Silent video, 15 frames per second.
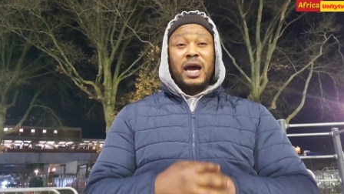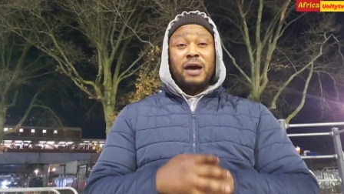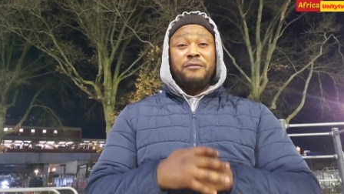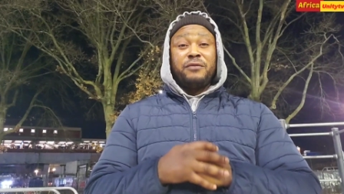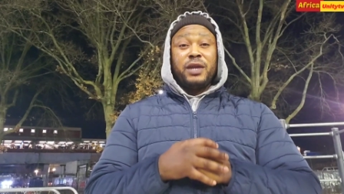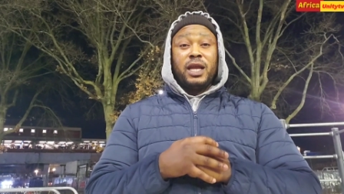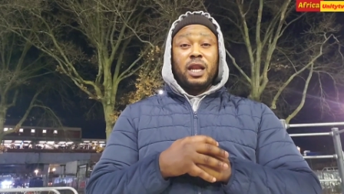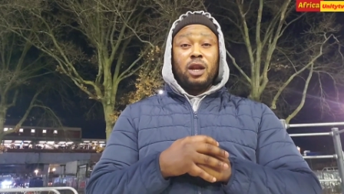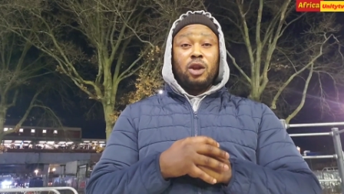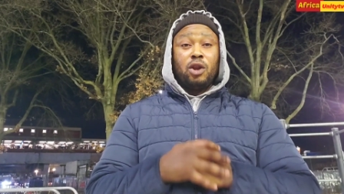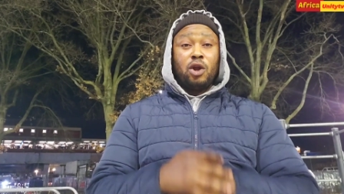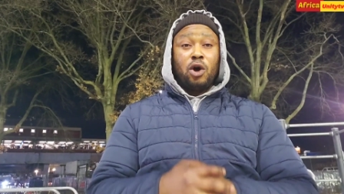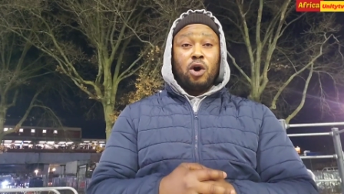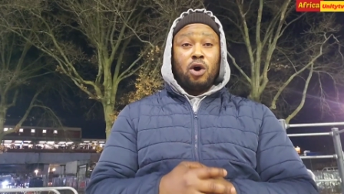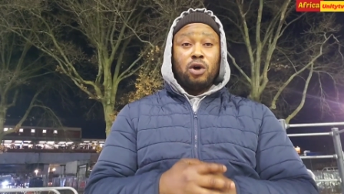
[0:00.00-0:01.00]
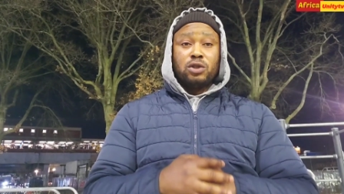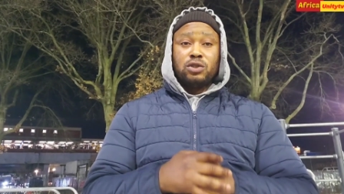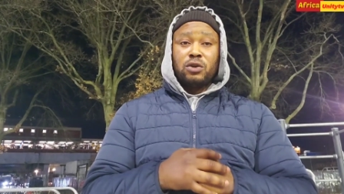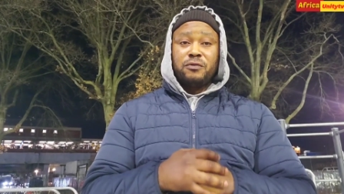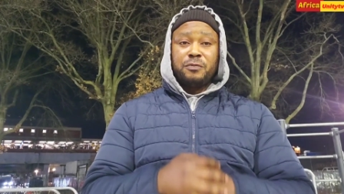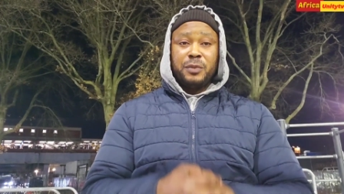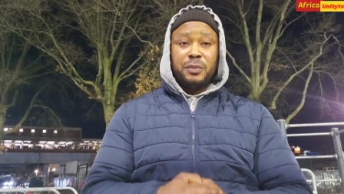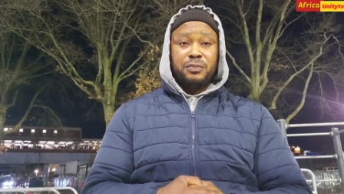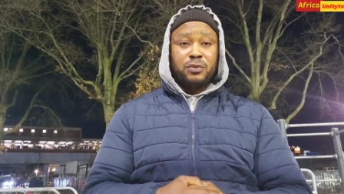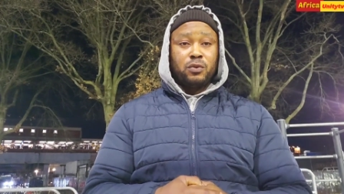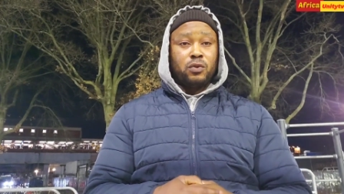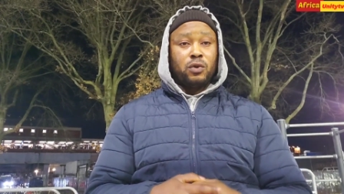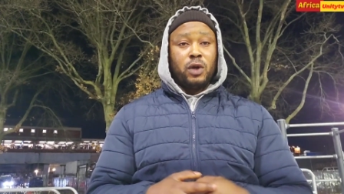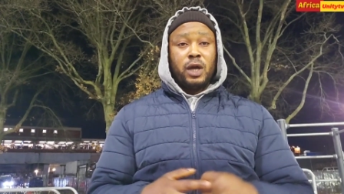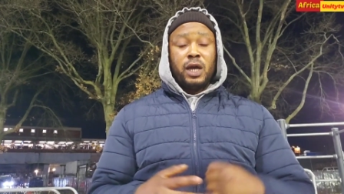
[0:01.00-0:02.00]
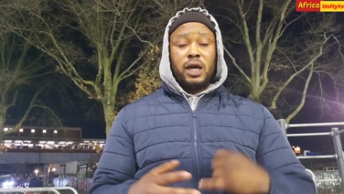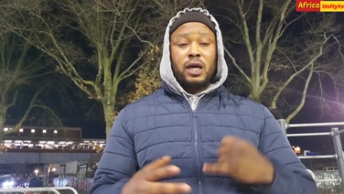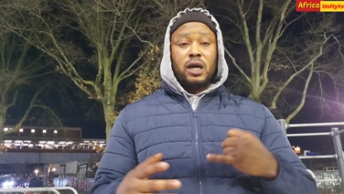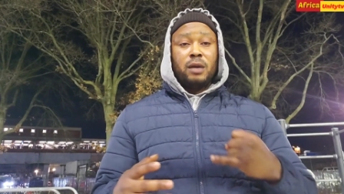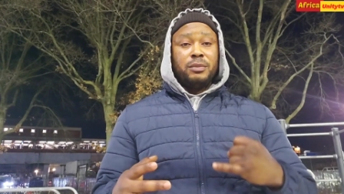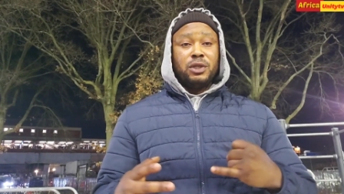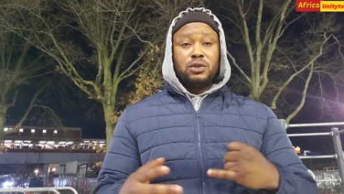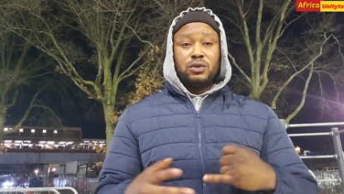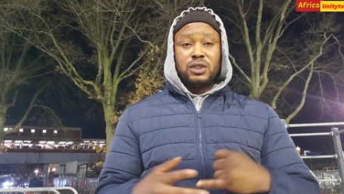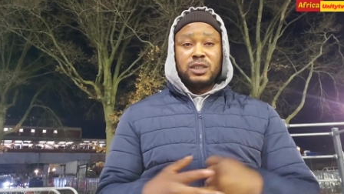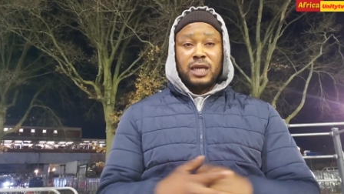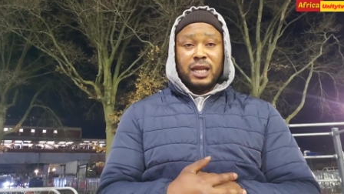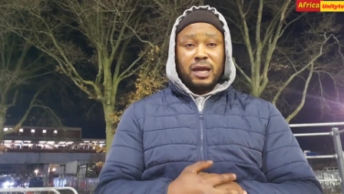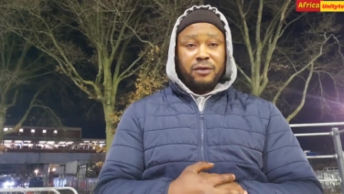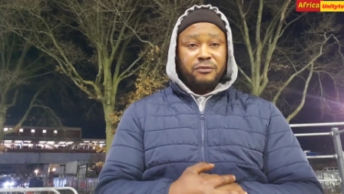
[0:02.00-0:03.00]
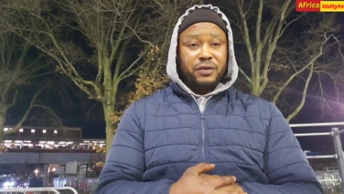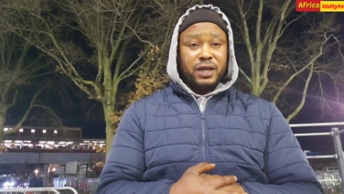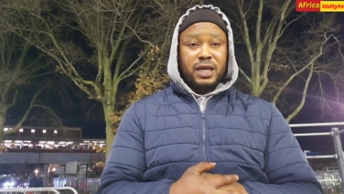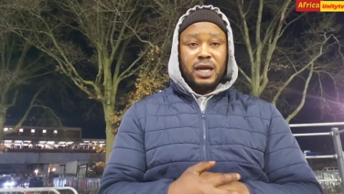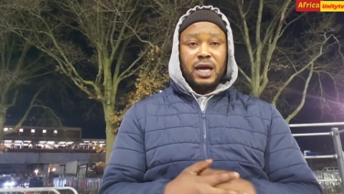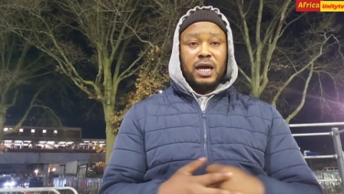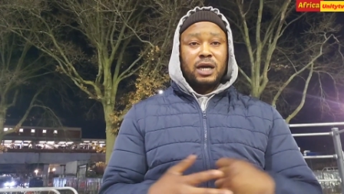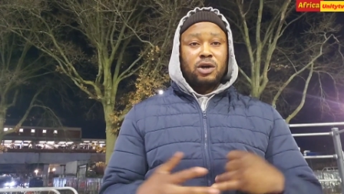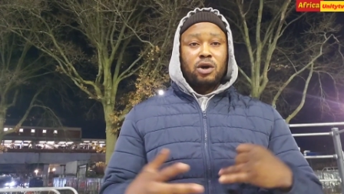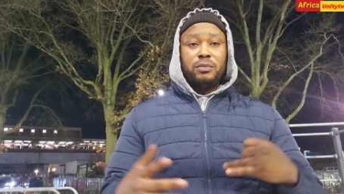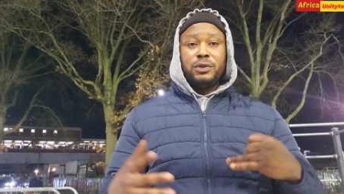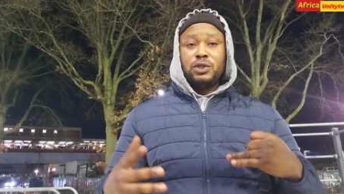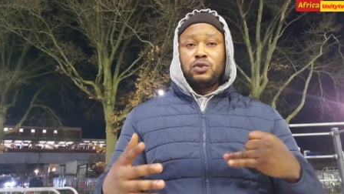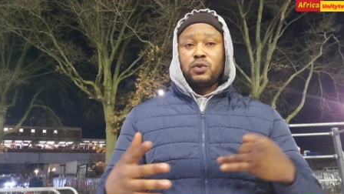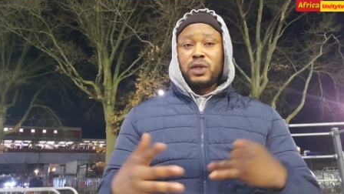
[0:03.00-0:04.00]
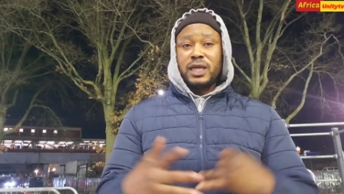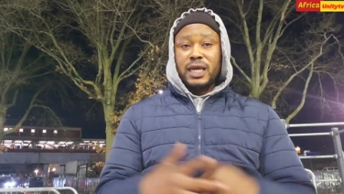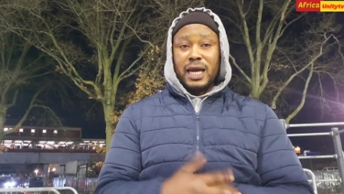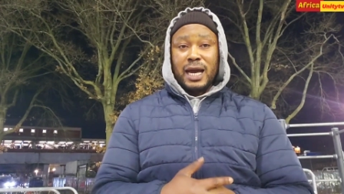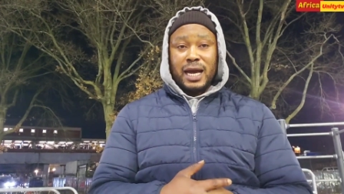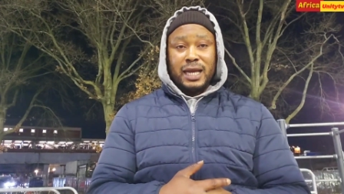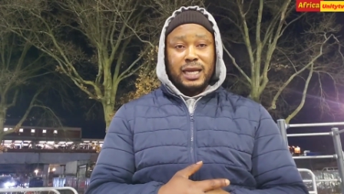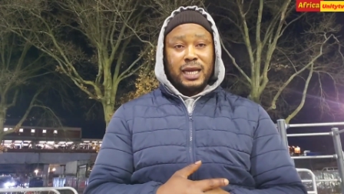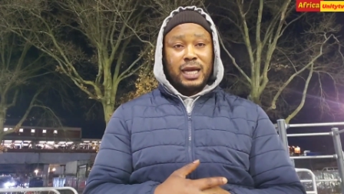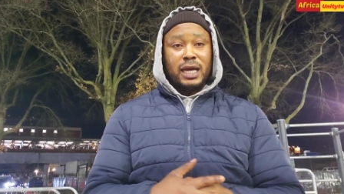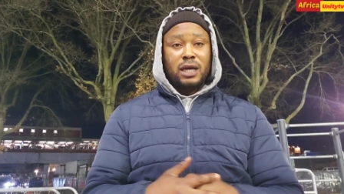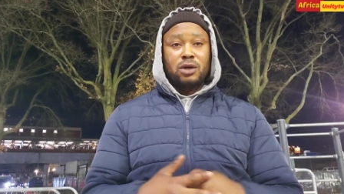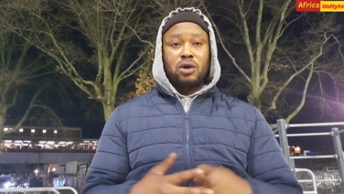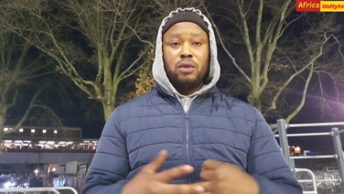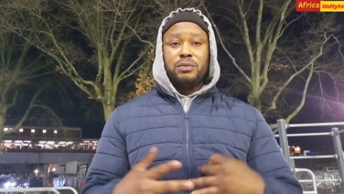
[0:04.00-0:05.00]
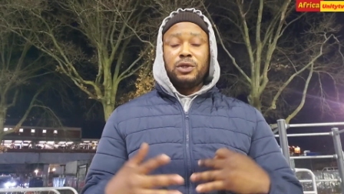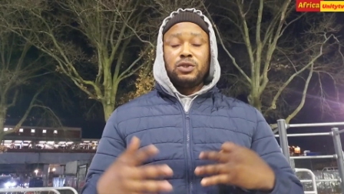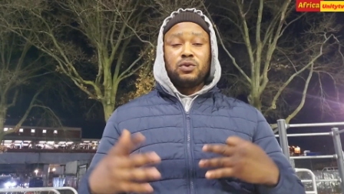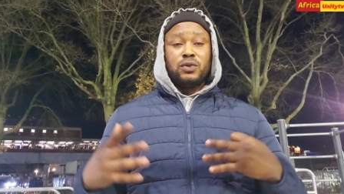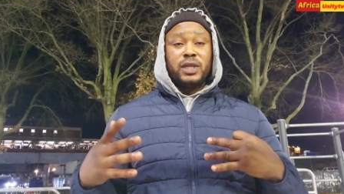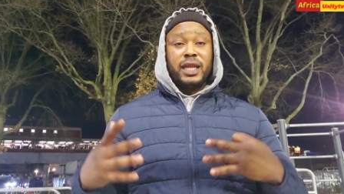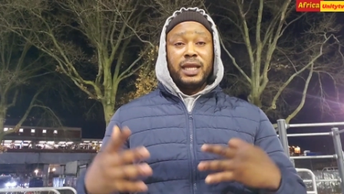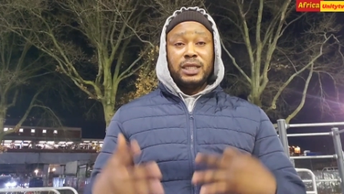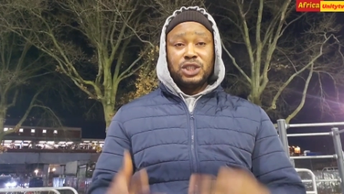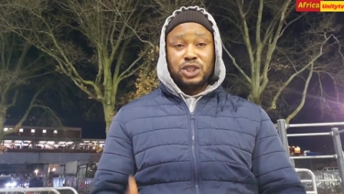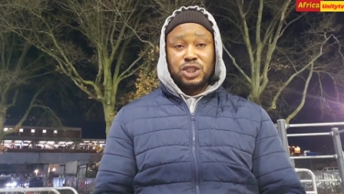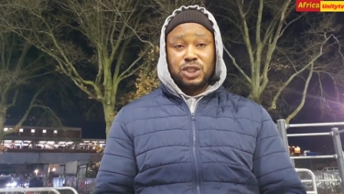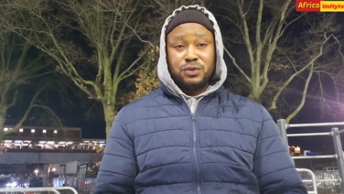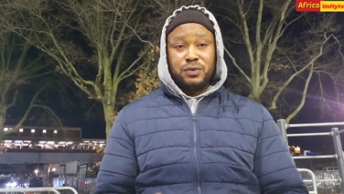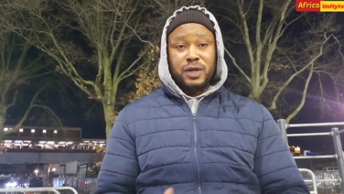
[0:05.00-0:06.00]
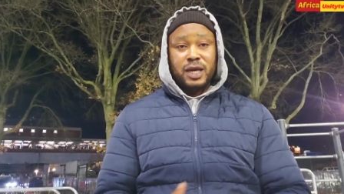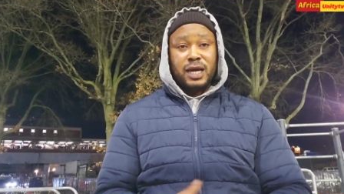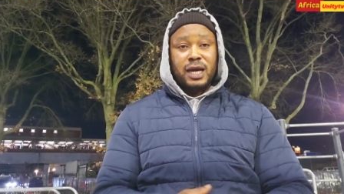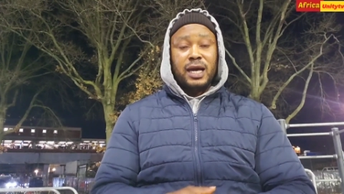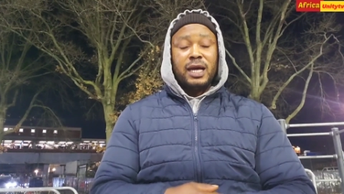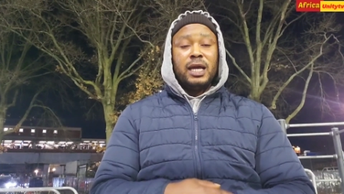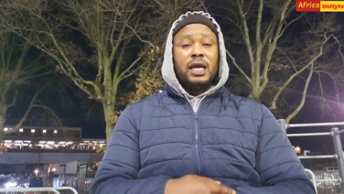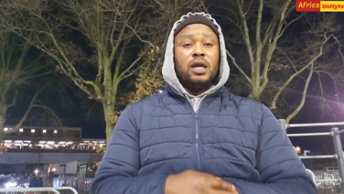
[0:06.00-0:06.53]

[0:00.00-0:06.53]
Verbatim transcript: have a lot of people coming to South Africa, coming to Ghana, coming to Nigeria,